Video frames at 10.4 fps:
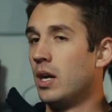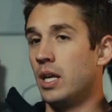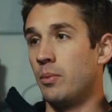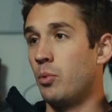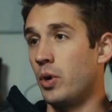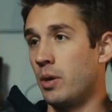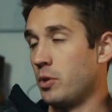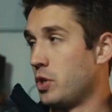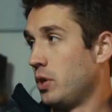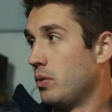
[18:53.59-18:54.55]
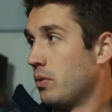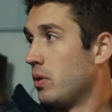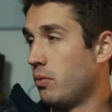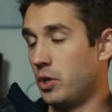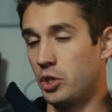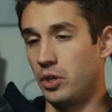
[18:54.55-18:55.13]
And then point number 2,
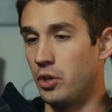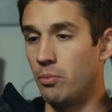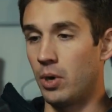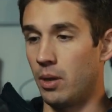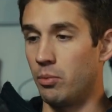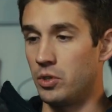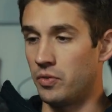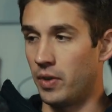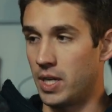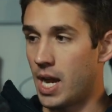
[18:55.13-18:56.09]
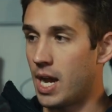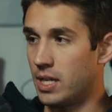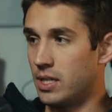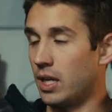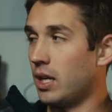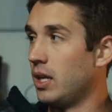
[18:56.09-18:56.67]
which you brought up, which is
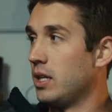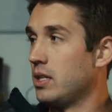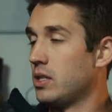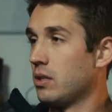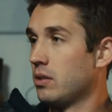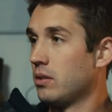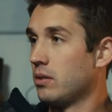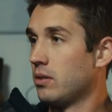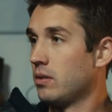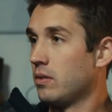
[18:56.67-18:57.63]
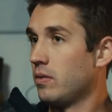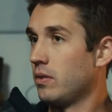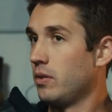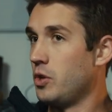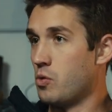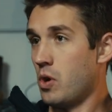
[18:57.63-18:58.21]
fantastic, is
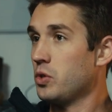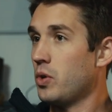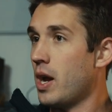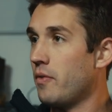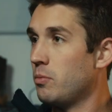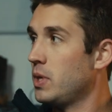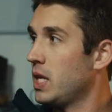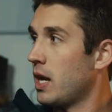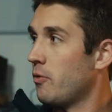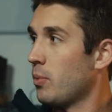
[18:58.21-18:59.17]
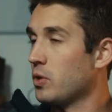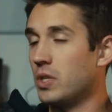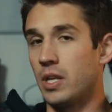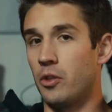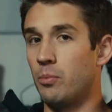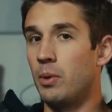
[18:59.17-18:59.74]
you also have to be the kind of person
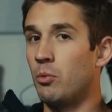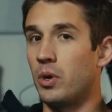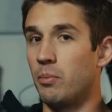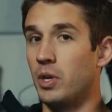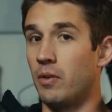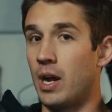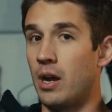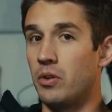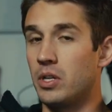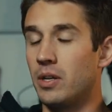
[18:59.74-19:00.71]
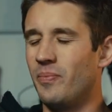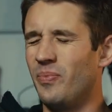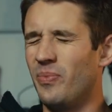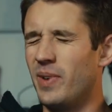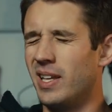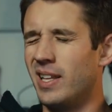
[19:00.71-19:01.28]
that other people want to be around.
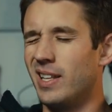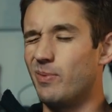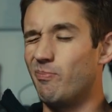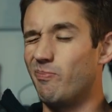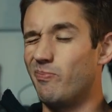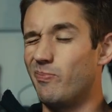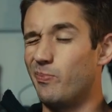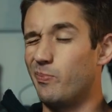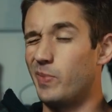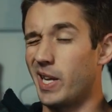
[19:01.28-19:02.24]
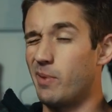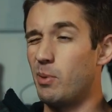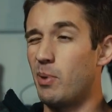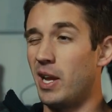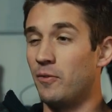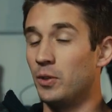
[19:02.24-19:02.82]
And that can be
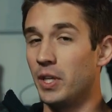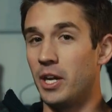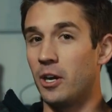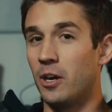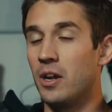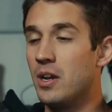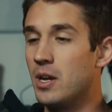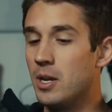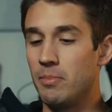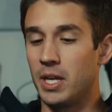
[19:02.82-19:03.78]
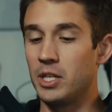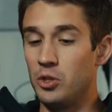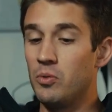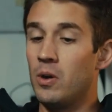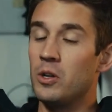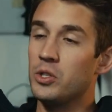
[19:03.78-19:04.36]
painful to hear because
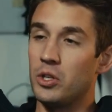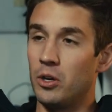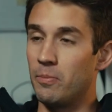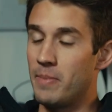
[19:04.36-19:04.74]
you also